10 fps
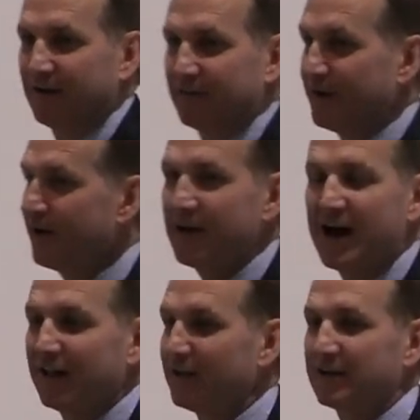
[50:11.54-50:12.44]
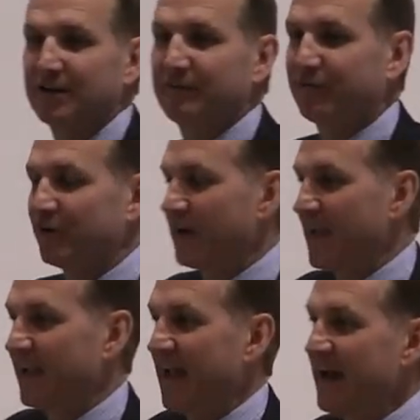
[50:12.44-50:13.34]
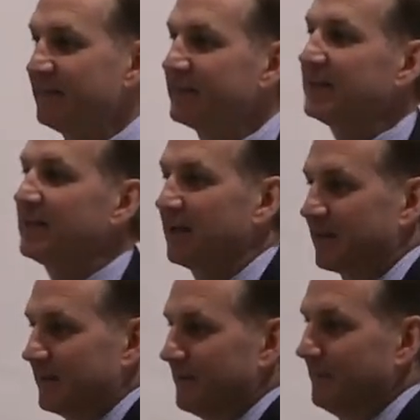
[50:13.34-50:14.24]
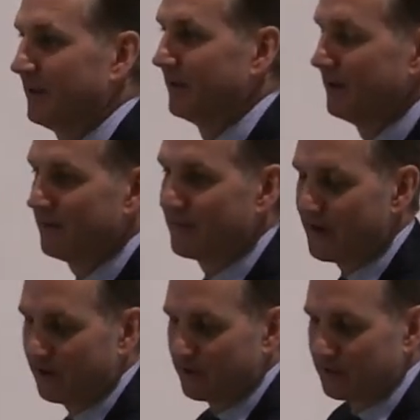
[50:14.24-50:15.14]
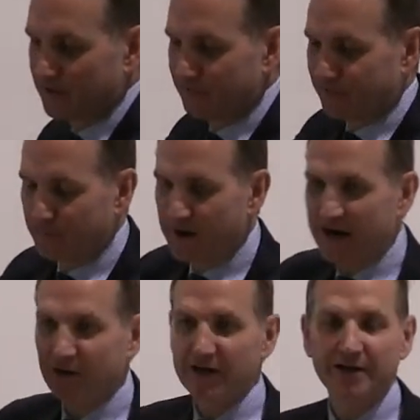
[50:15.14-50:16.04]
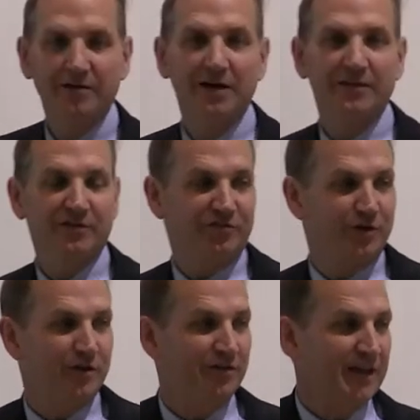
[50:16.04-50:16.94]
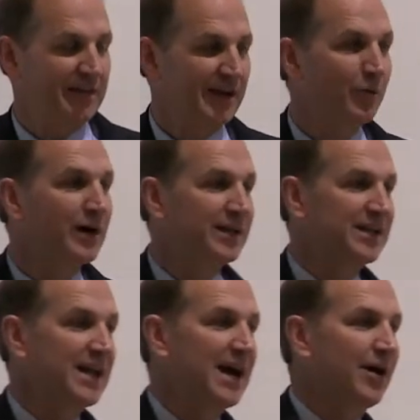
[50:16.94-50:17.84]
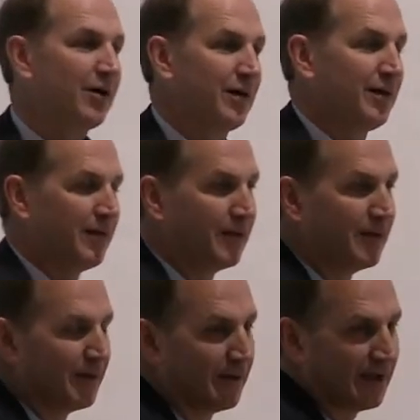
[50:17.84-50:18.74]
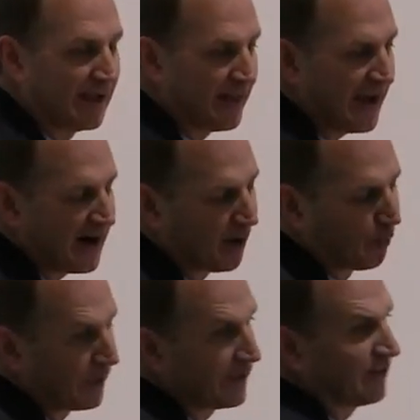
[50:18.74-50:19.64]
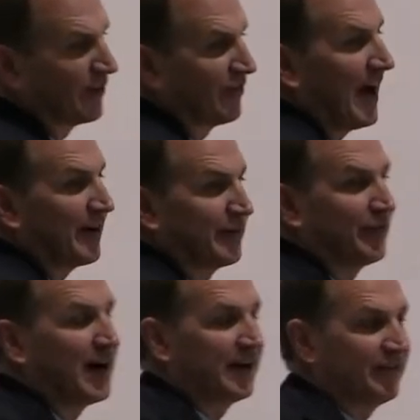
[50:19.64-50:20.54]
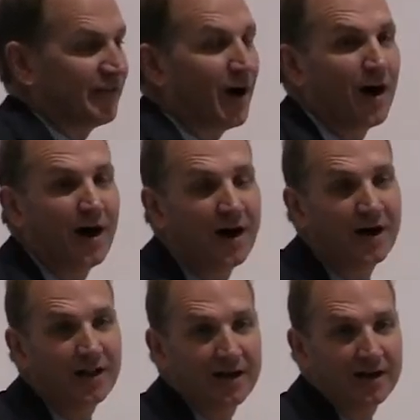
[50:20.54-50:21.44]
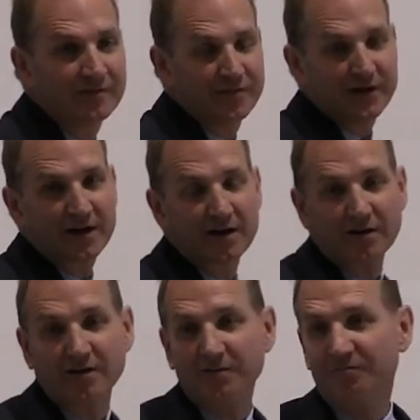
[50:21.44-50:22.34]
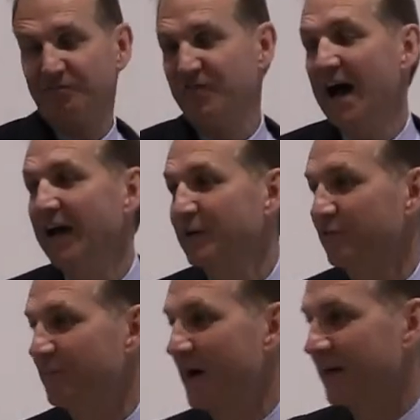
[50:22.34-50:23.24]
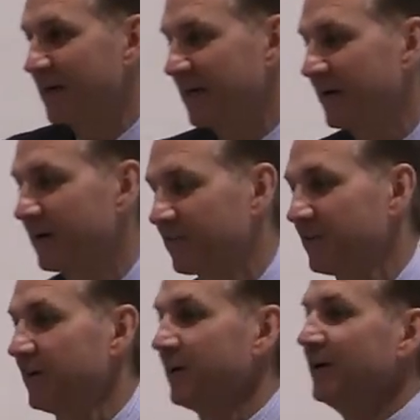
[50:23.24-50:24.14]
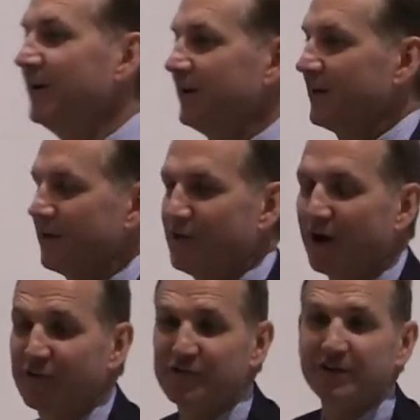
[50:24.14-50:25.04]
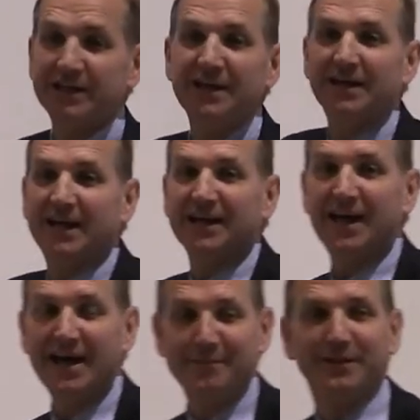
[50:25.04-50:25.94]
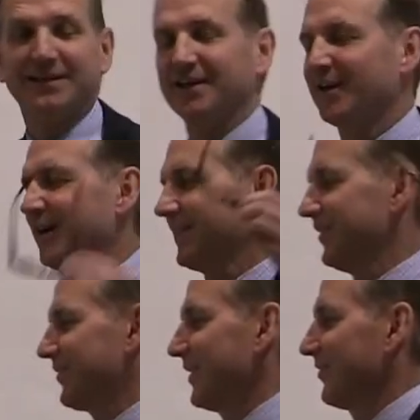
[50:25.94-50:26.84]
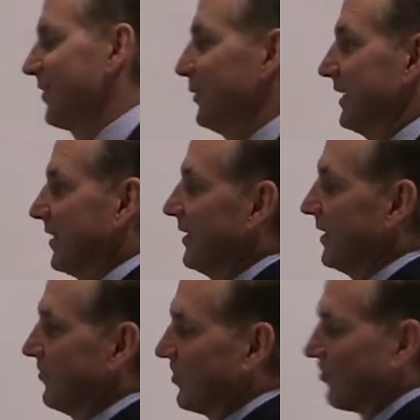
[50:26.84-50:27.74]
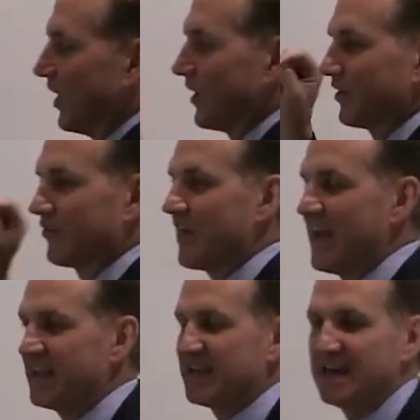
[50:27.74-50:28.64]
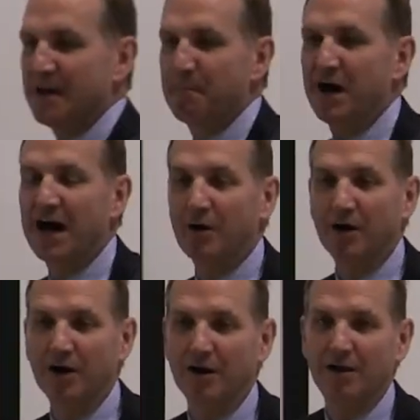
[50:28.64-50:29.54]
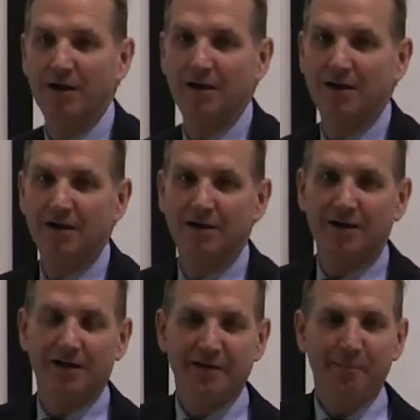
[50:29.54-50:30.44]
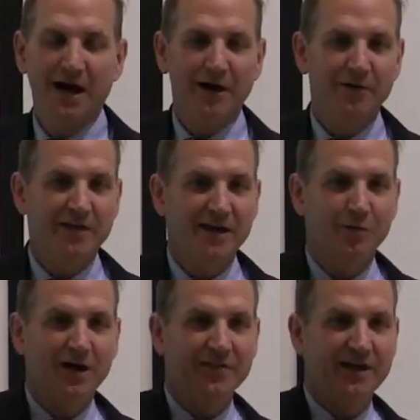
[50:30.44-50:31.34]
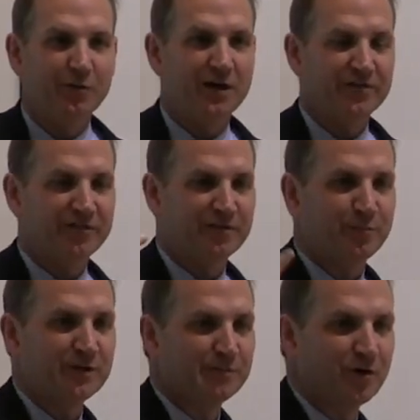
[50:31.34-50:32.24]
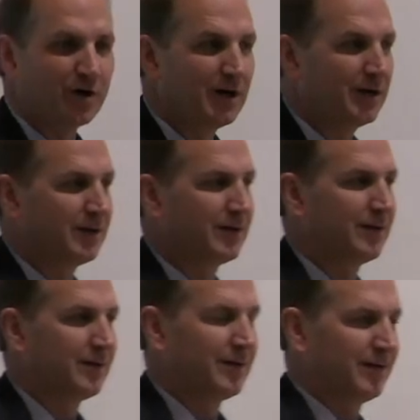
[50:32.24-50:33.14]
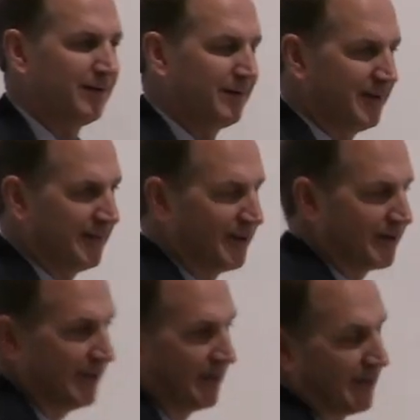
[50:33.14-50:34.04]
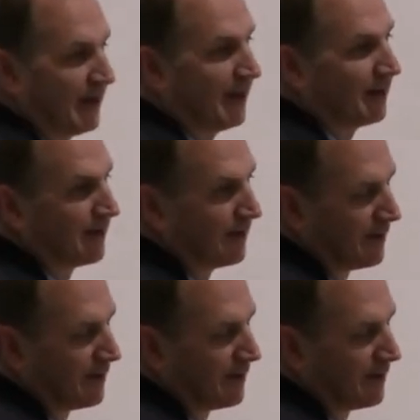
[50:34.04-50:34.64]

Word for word: They're not looking for a heavenly kingdom. They're looking for power here on this earth, and they want it now. And they are willing to sacrifice all of their values about character and adultery and gambling and all these things that we can list as long as they get power. And the power they want, they want the Supreme Court, and they're getting that.